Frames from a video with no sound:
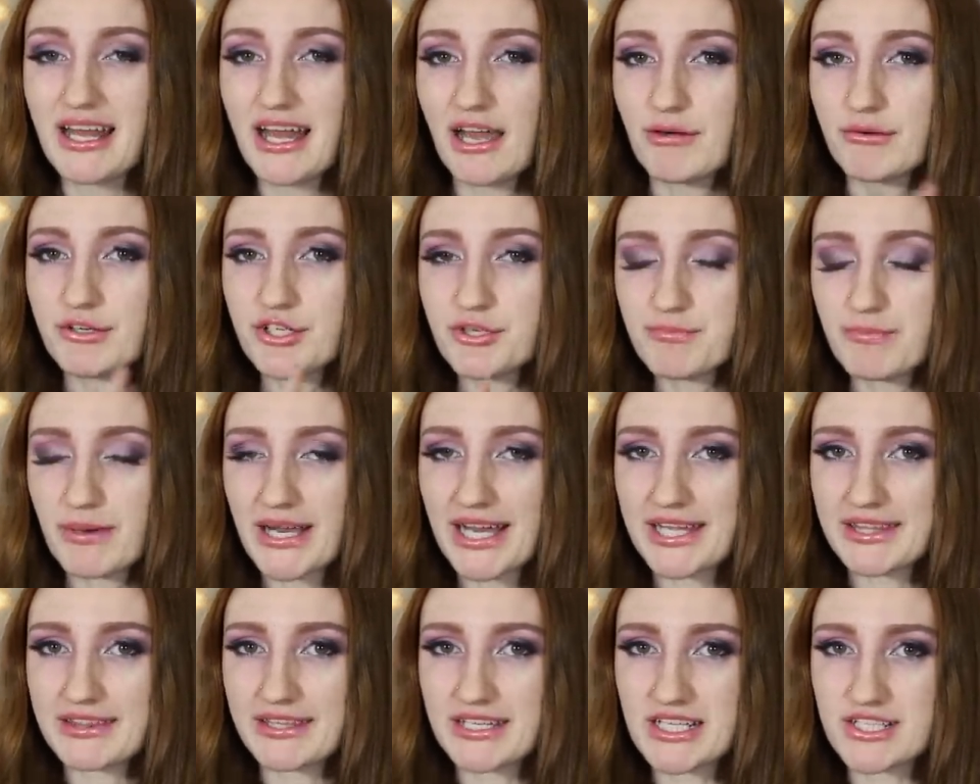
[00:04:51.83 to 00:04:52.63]
And when you
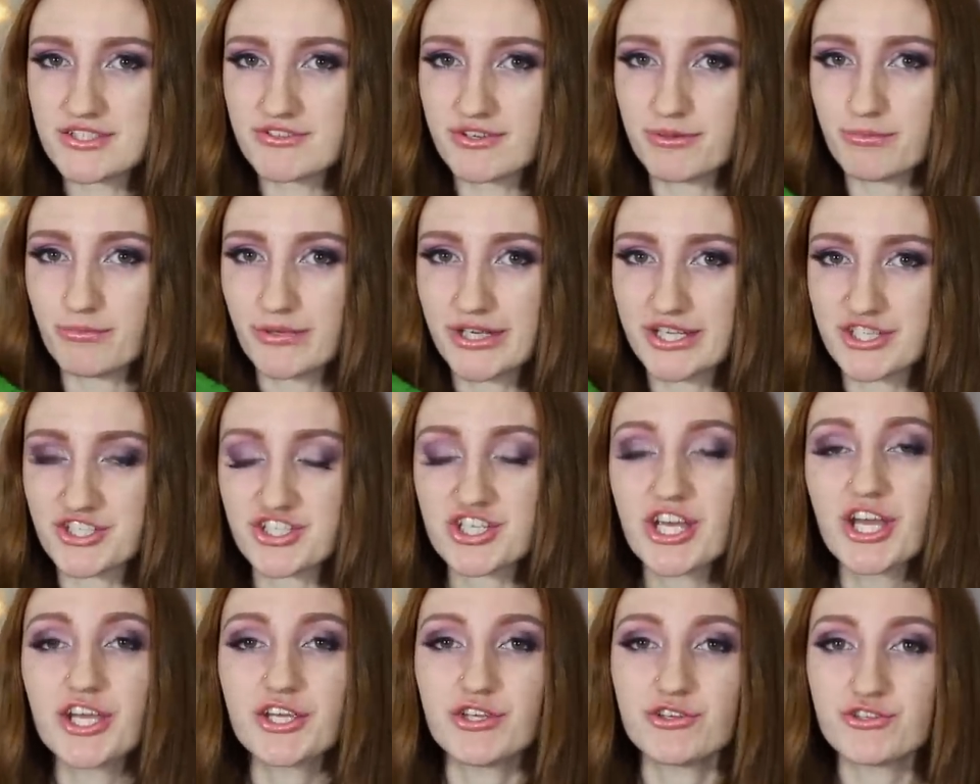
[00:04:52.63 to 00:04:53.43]
buy things from Wish,
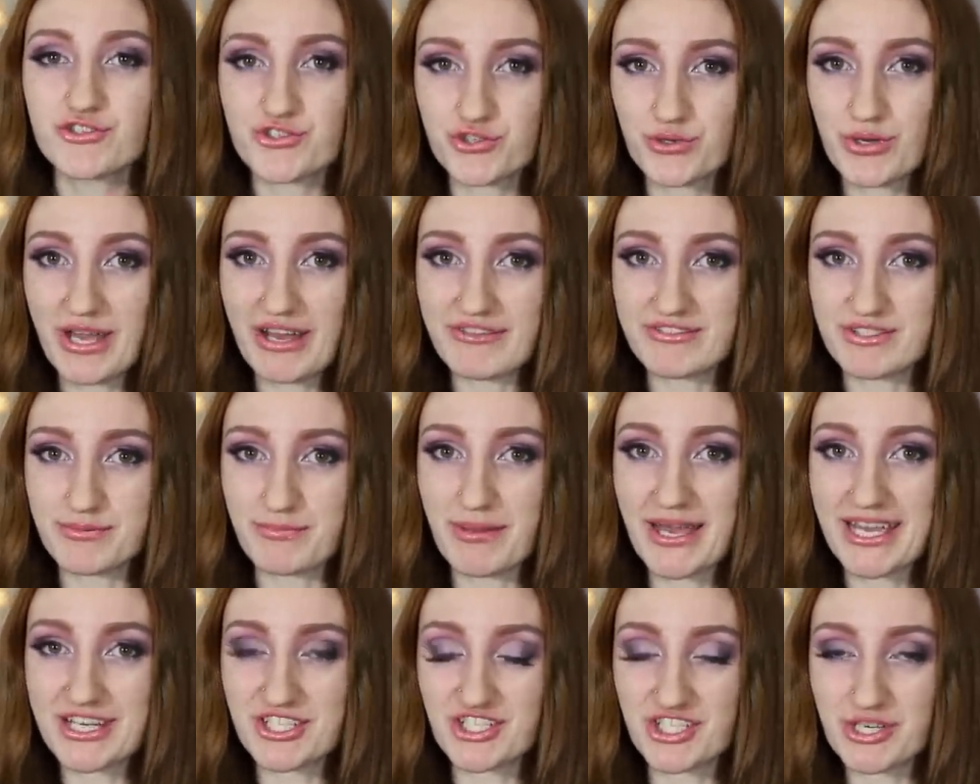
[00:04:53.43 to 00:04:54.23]
you do have to
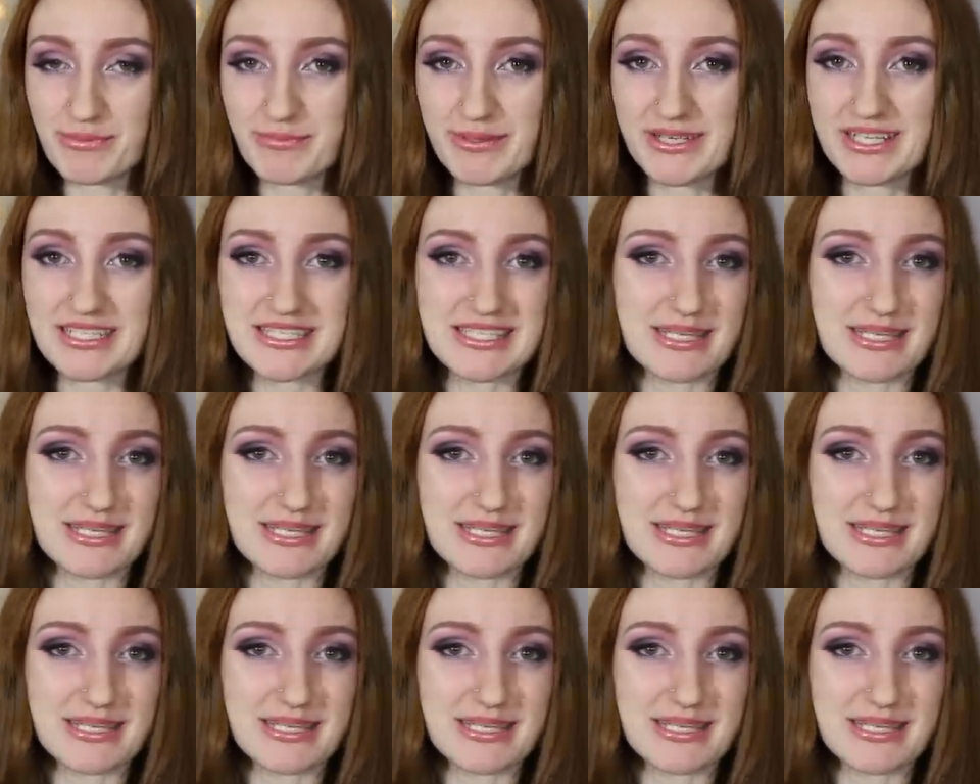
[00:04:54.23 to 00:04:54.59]
pay shipping,